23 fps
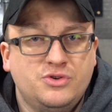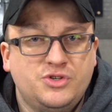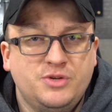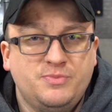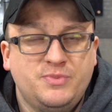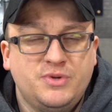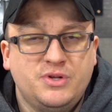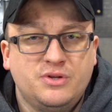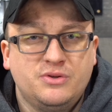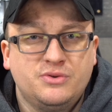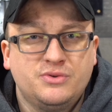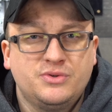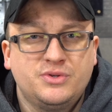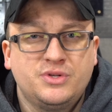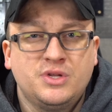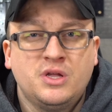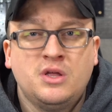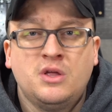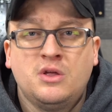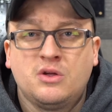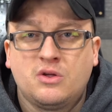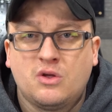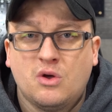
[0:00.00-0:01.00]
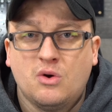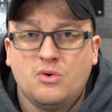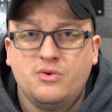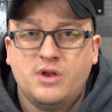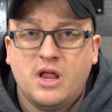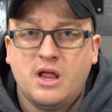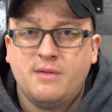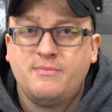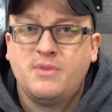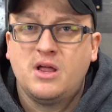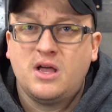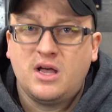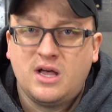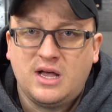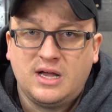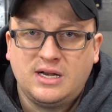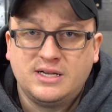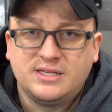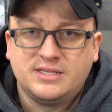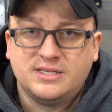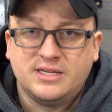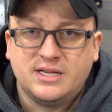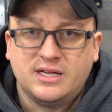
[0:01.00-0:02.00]
GPUs, codenamed
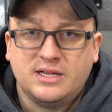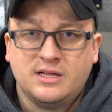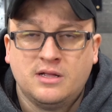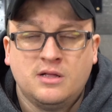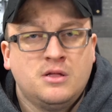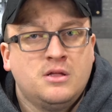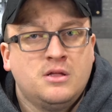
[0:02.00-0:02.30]
Odyssey,